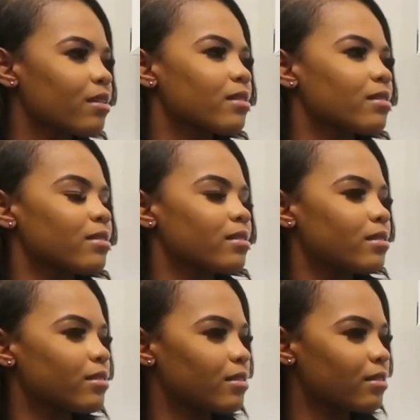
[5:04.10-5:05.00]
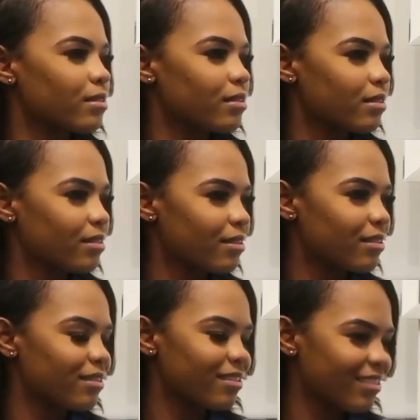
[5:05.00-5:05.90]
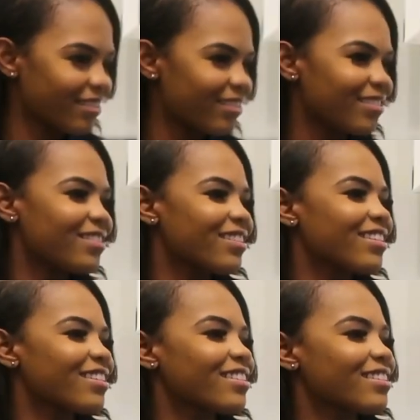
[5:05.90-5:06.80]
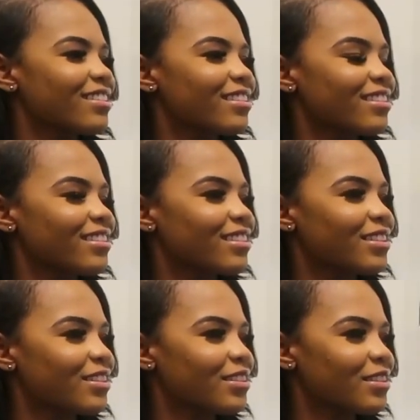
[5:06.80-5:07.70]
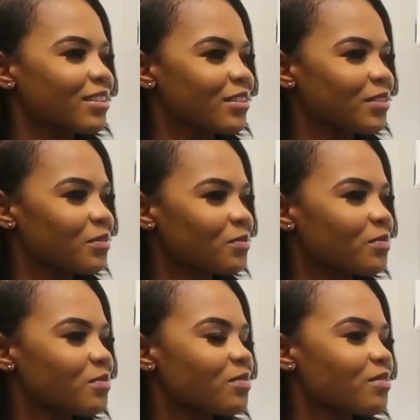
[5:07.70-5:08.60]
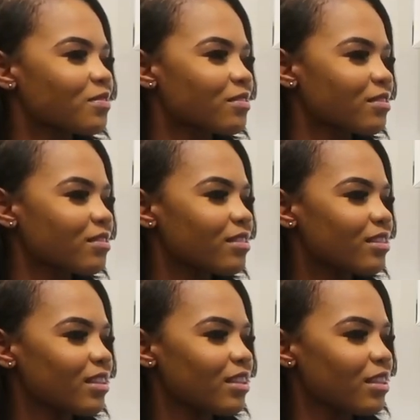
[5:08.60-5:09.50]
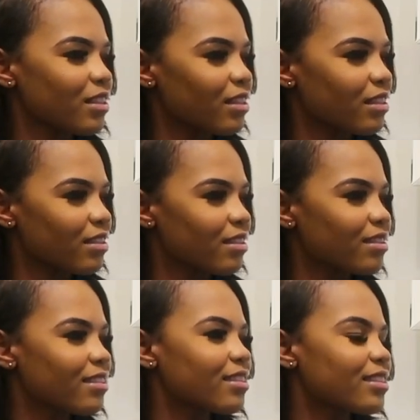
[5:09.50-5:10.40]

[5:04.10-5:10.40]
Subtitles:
No words are spoken by the person on screen.